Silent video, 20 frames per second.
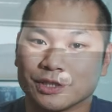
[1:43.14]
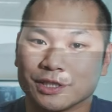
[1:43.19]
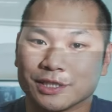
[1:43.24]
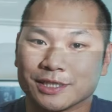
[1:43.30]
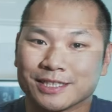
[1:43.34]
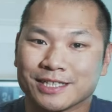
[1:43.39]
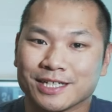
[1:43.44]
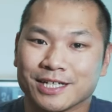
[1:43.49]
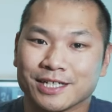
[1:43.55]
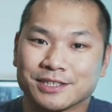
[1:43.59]

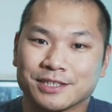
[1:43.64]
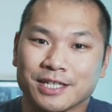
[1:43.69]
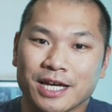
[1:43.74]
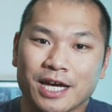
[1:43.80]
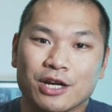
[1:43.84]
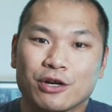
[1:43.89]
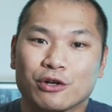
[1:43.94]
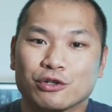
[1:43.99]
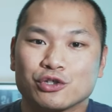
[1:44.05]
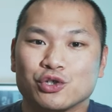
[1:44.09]
discuss
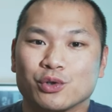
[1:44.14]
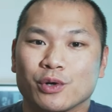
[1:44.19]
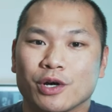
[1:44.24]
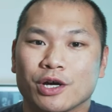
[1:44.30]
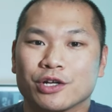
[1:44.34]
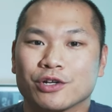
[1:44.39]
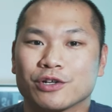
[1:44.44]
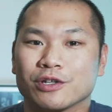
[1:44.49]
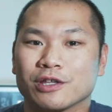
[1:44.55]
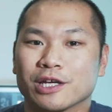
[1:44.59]

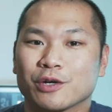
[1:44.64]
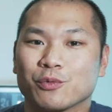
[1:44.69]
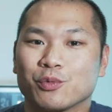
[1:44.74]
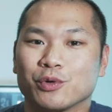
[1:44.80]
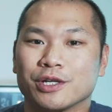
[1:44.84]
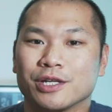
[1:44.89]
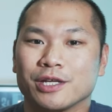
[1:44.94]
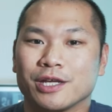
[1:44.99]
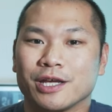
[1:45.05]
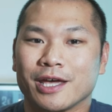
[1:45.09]
NR200
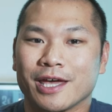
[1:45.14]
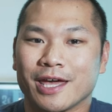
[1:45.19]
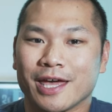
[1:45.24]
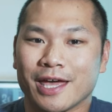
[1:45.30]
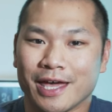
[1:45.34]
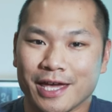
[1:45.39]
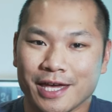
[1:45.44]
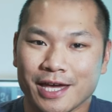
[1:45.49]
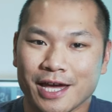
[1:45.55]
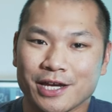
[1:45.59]
liquid
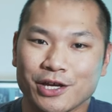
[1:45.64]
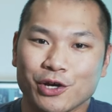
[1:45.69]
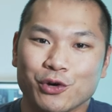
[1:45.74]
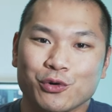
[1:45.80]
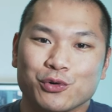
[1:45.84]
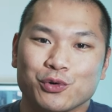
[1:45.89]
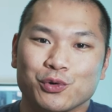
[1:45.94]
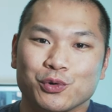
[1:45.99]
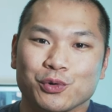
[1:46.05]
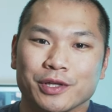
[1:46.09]

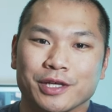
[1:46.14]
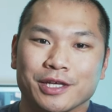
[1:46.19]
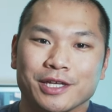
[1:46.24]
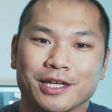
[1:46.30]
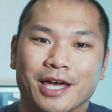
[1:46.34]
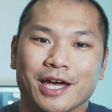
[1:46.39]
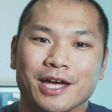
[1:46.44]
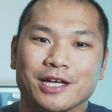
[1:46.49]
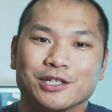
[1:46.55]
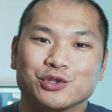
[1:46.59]
AIO
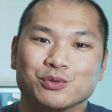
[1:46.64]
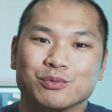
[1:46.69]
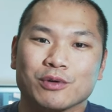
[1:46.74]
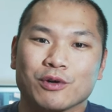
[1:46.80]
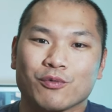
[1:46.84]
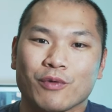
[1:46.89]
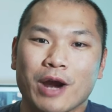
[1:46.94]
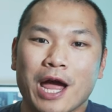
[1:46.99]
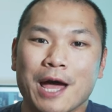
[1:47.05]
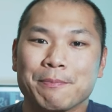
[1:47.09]
cooling and do
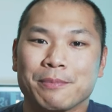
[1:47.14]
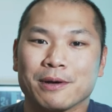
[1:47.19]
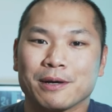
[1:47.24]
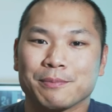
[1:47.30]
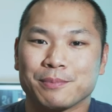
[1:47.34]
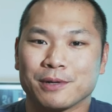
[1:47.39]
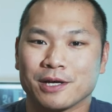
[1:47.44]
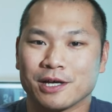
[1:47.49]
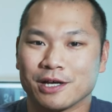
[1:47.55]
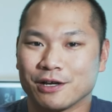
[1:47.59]
a wrap
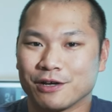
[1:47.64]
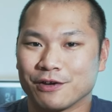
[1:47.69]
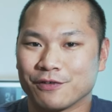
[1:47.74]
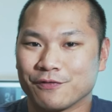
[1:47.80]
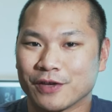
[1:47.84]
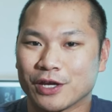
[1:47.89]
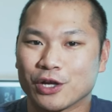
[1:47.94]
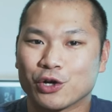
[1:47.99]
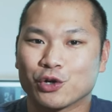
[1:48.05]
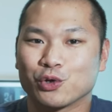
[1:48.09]
up
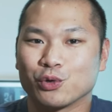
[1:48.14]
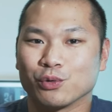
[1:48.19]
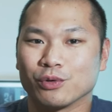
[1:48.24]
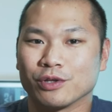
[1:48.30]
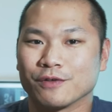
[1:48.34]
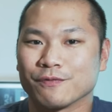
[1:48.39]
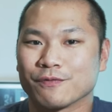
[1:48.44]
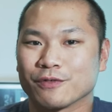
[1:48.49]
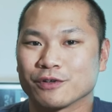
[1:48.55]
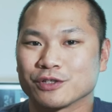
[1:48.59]
of air
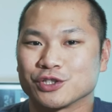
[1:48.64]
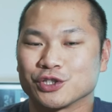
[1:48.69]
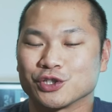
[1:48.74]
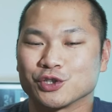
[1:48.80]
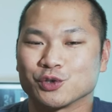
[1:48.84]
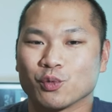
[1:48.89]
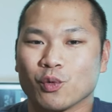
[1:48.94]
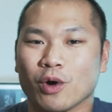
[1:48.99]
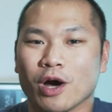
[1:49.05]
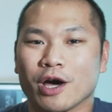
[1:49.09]
cooling
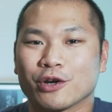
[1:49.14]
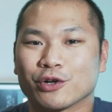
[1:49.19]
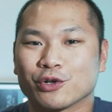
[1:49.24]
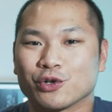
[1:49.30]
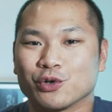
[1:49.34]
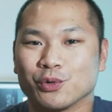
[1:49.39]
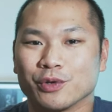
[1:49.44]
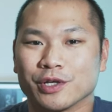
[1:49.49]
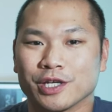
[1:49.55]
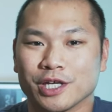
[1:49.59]
versus water
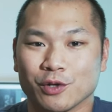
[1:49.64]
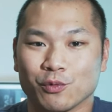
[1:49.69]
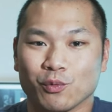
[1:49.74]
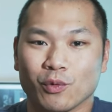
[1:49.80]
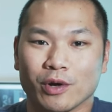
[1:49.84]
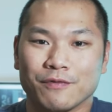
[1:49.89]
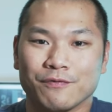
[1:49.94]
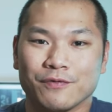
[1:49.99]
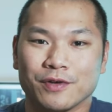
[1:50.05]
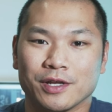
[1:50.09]
cooling in
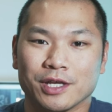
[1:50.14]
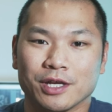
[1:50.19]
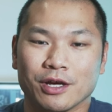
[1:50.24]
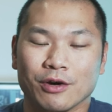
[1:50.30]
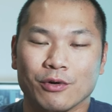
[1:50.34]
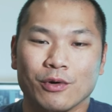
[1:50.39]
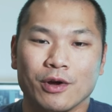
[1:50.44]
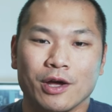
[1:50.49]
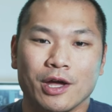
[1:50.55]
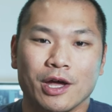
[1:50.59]
one
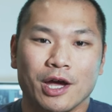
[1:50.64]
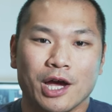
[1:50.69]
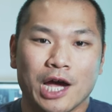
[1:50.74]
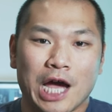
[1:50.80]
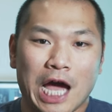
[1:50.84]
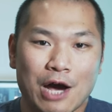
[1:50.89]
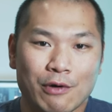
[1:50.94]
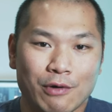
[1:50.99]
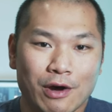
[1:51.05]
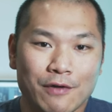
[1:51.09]
video.
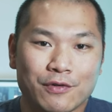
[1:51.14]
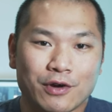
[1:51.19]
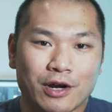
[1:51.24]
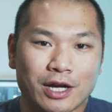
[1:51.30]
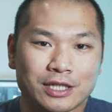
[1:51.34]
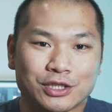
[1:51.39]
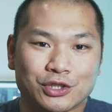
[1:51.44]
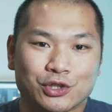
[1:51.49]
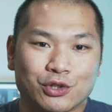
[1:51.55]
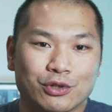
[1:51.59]
However,
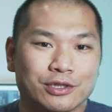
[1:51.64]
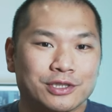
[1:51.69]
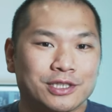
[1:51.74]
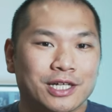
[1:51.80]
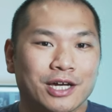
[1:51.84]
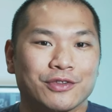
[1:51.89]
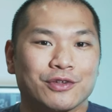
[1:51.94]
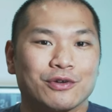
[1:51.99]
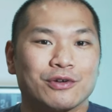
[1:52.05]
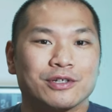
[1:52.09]
as it turns
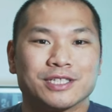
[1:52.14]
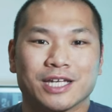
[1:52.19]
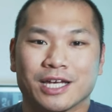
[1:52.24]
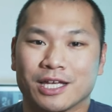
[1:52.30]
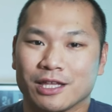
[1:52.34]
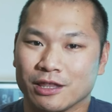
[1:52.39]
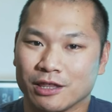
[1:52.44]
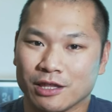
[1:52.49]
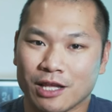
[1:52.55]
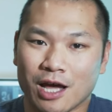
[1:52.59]
out, there is
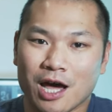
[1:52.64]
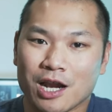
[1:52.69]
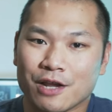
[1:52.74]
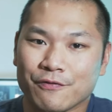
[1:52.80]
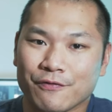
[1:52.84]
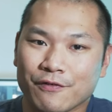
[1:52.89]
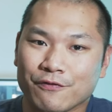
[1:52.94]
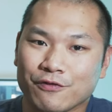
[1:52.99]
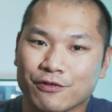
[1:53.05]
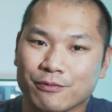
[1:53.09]
a lot
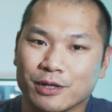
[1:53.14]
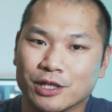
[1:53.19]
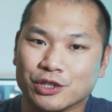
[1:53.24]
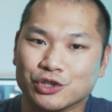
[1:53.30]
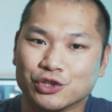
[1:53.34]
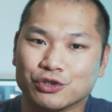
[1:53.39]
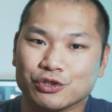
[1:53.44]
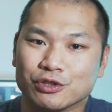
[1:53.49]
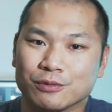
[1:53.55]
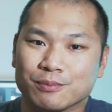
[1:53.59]
of
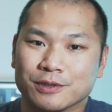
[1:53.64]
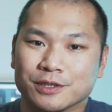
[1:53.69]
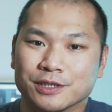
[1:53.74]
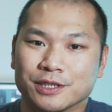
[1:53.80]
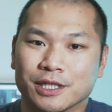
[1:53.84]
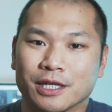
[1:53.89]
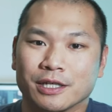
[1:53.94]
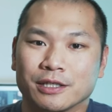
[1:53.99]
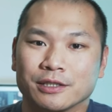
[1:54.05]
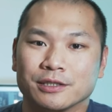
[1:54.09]
information to
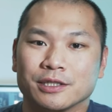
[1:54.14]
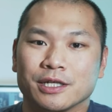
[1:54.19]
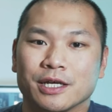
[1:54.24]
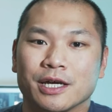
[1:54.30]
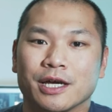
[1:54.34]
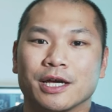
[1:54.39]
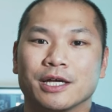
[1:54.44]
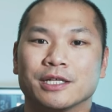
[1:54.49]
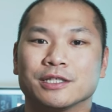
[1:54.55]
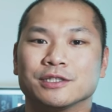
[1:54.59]
present
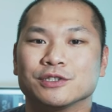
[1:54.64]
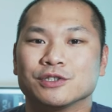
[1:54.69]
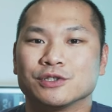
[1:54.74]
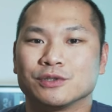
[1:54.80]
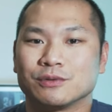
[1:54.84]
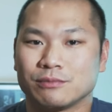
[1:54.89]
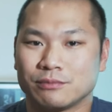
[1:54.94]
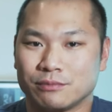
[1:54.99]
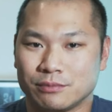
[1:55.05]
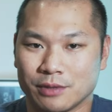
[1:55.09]
and
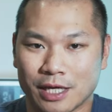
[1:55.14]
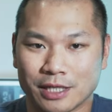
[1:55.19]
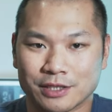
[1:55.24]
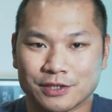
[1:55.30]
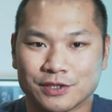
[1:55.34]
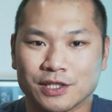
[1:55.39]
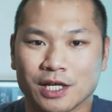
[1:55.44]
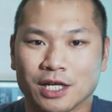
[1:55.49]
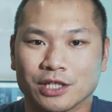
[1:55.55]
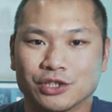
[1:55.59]

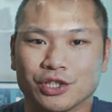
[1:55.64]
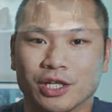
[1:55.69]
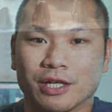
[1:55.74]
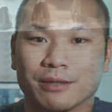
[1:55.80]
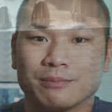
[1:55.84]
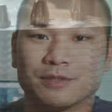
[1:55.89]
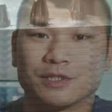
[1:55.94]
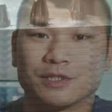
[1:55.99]
as such, I'm